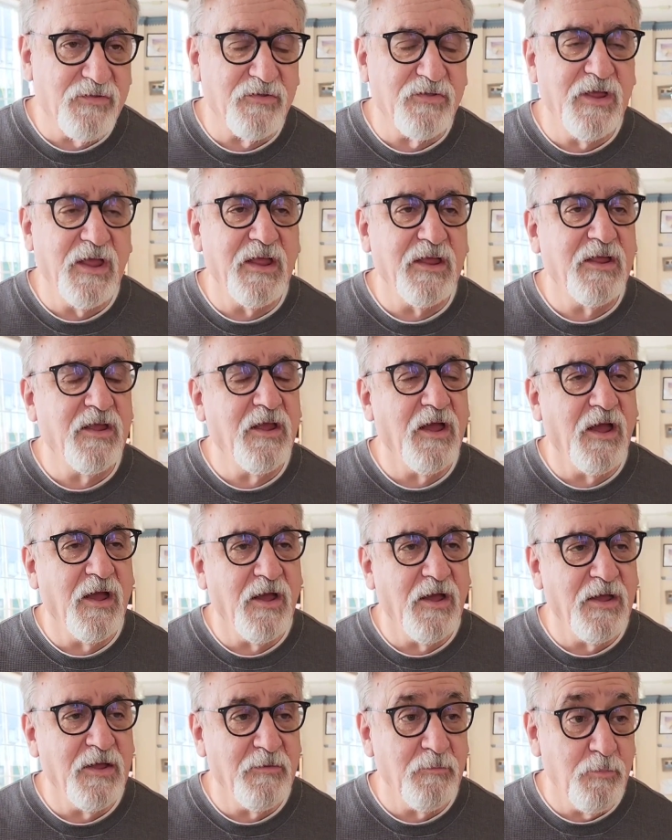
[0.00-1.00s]
We also take,
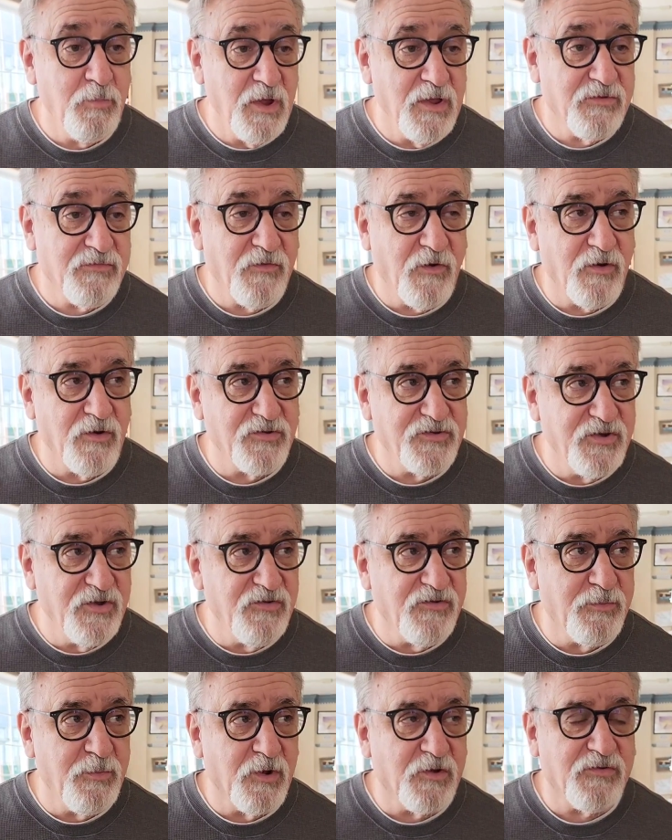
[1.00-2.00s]
as far as
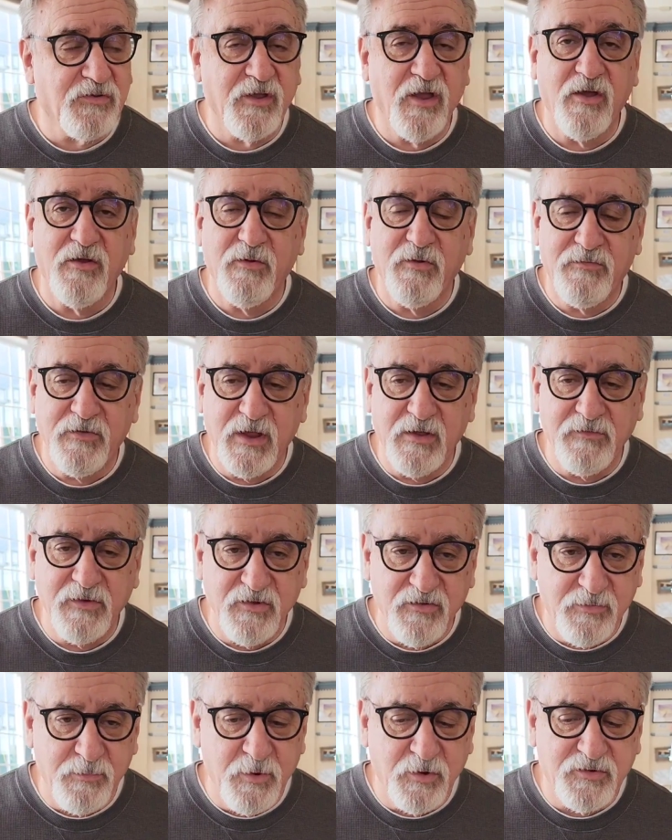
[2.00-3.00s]
used books go, if you
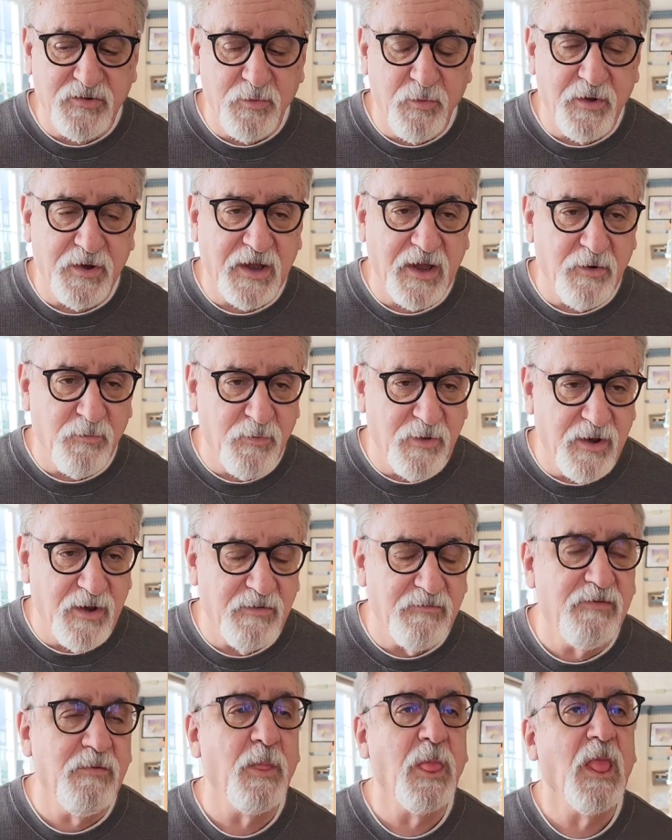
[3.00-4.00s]
have used books you want to get rid
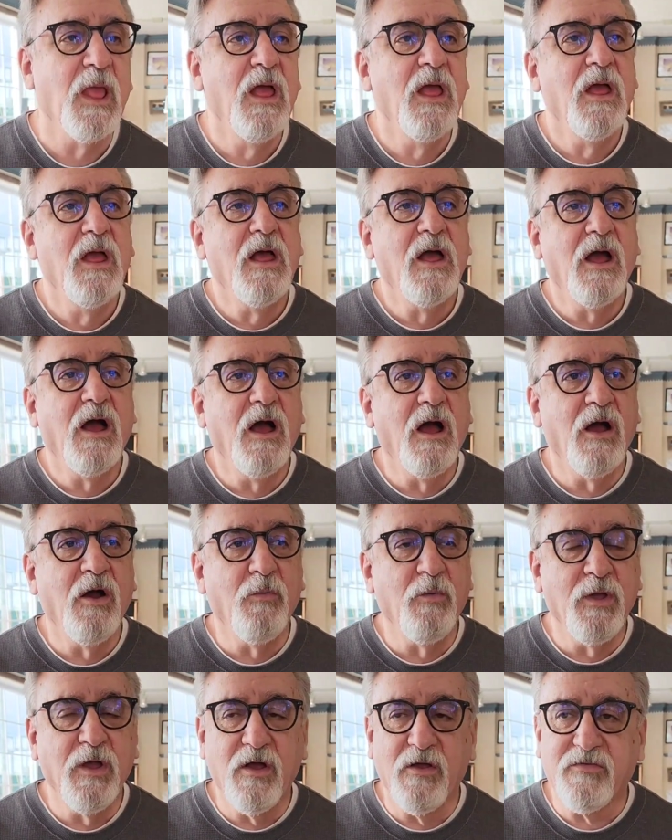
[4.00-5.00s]

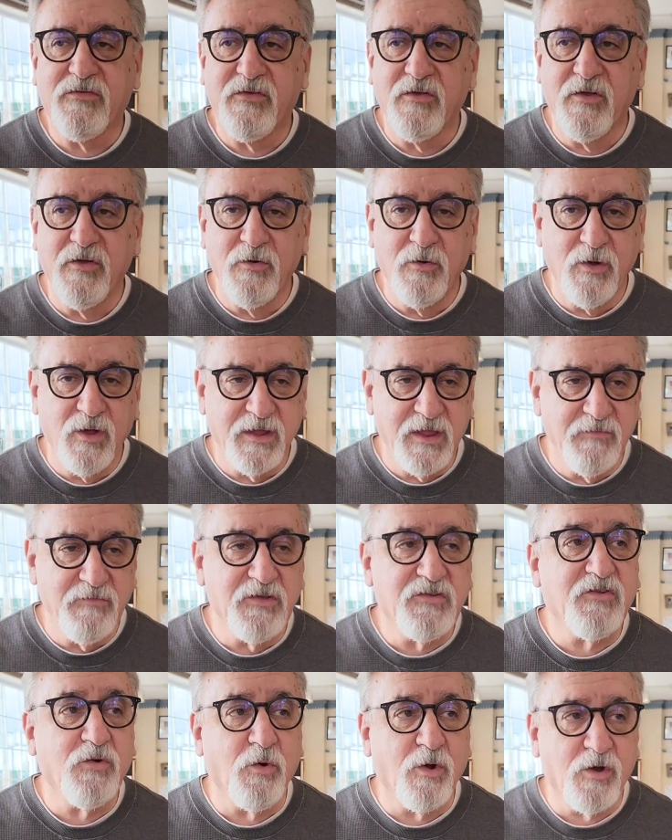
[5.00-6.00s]
of, we also
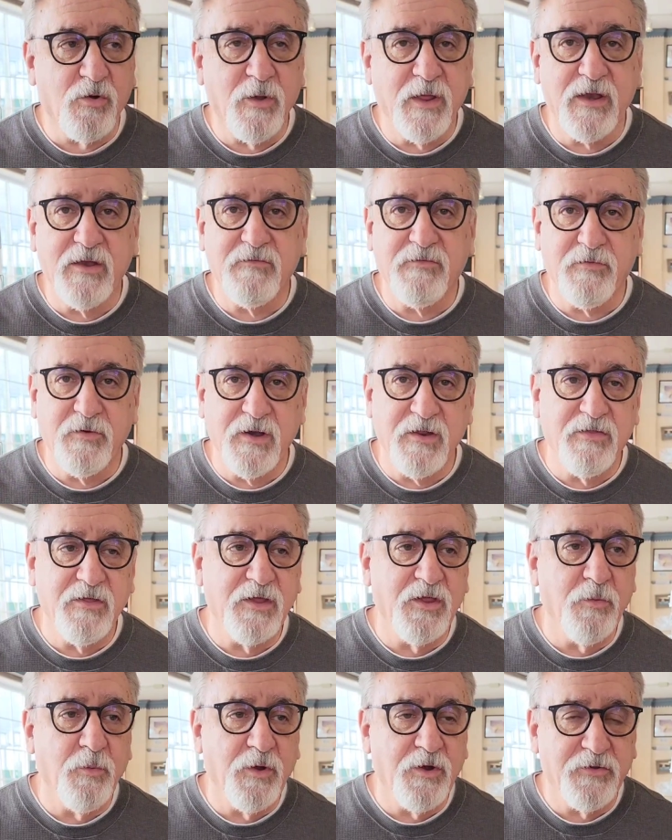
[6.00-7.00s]
give you store credit for
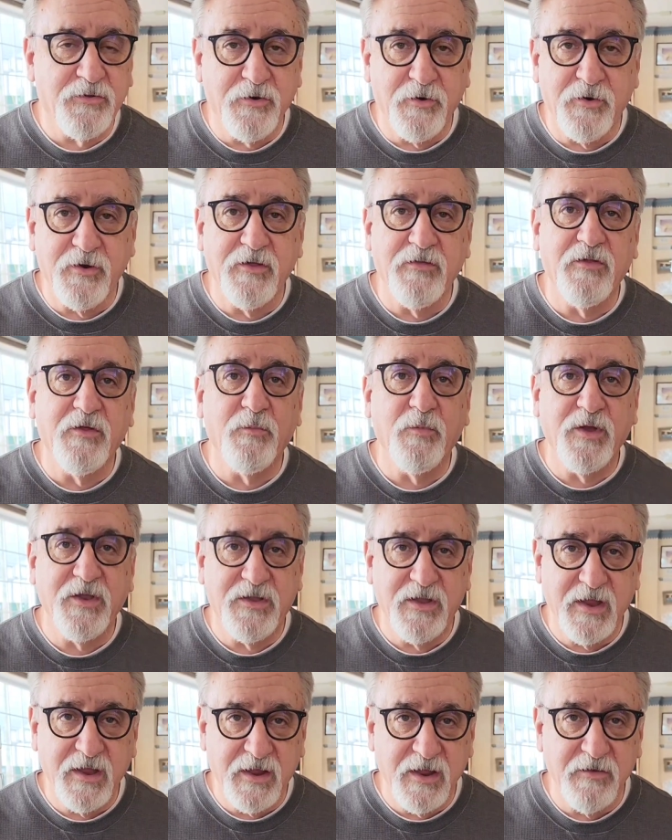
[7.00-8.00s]
anything you want to turn in that we
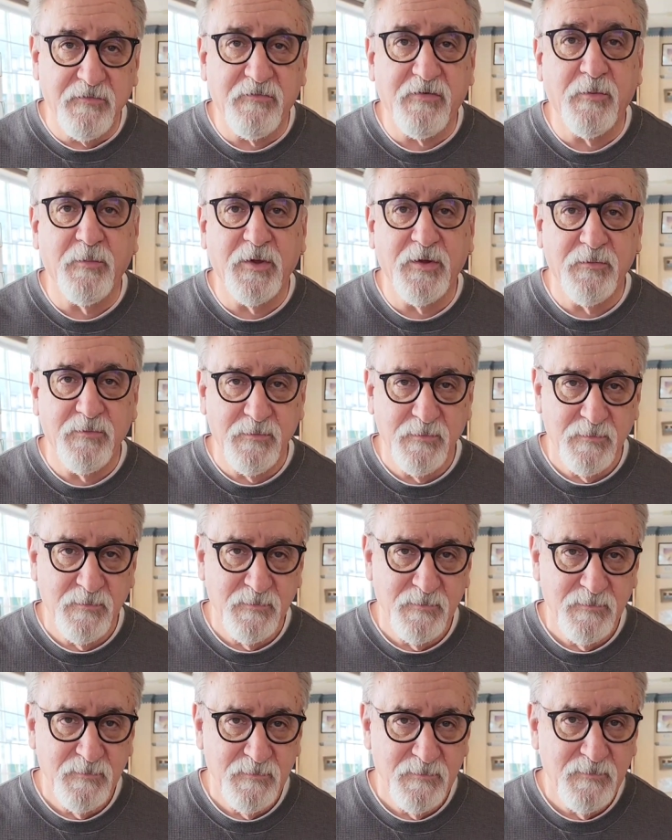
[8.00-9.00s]
take in from
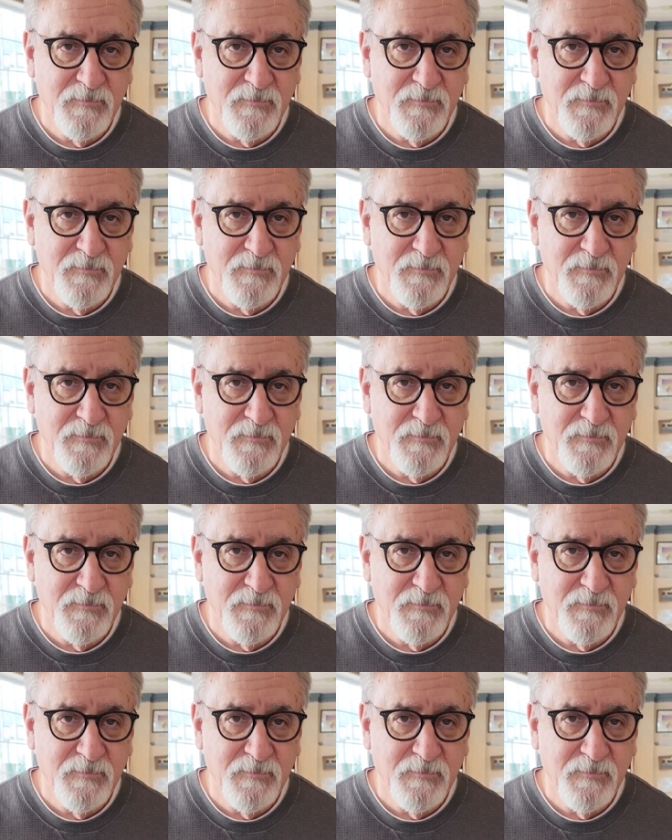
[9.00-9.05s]
you.